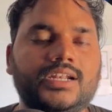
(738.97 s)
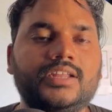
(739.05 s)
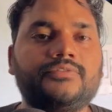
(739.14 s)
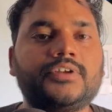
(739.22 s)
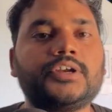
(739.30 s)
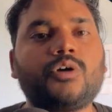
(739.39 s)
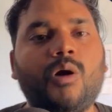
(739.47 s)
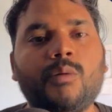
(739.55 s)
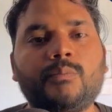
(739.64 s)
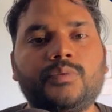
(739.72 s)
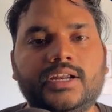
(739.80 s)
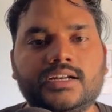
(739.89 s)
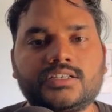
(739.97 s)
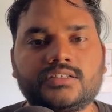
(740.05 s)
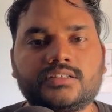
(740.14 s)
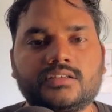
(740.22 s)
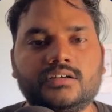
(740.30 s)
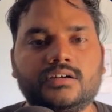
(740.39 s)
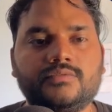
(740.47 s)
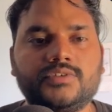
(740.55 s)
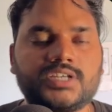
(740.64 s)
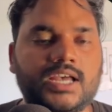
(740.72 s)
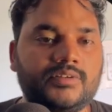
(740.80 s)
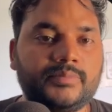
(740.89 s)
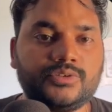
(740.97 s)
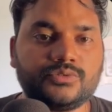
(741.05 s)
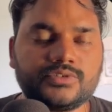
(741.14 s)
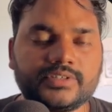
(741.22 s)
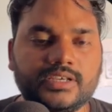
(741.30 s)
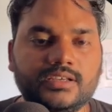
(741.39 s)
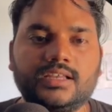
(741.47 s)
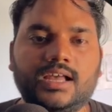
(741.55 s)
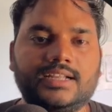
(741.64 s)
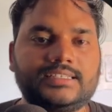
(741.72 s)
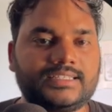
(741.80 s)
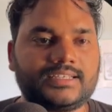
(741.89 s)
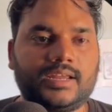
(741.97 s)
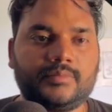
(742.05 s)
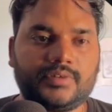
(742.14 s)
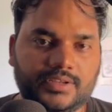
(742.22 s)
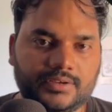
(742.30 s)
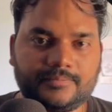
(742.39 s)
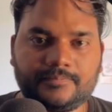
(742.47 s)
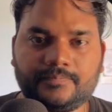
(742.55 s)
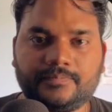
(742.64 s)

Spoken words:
the different components which I will be using are described here.